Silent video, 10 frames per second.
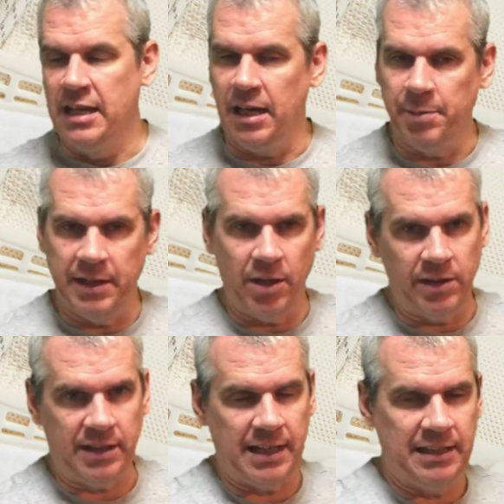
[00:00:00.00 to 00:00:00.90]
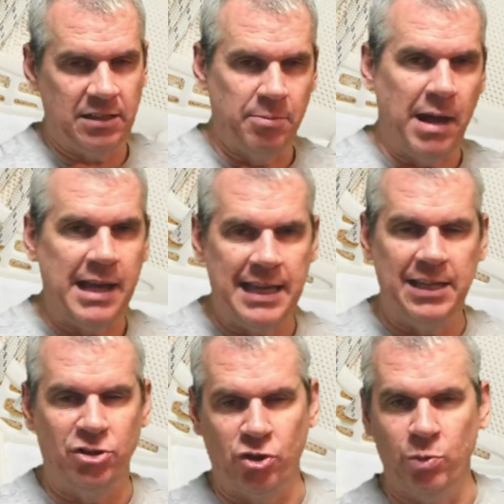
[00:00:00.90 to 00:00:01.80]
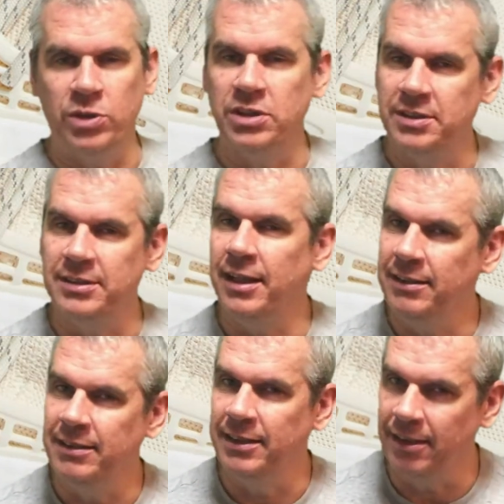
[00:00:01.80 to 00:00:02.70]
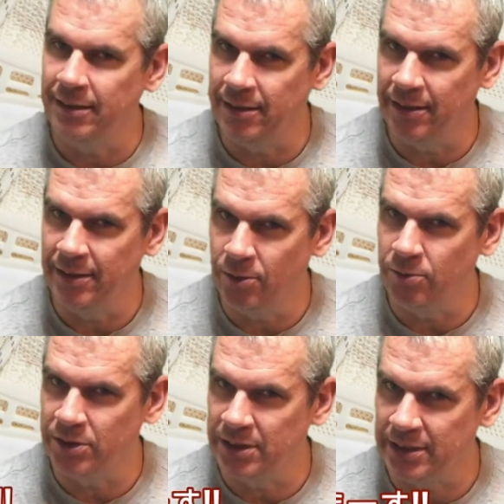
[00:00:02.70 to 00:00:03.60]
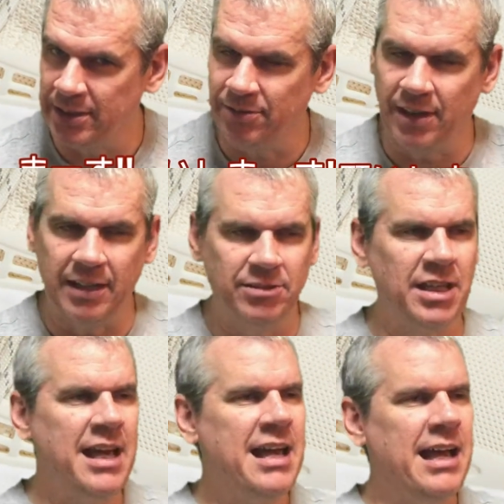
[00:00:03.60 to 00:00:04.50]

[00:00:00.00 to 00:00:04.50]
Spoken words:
But now they're getting into my age group, which is slightly younger than the over 65s.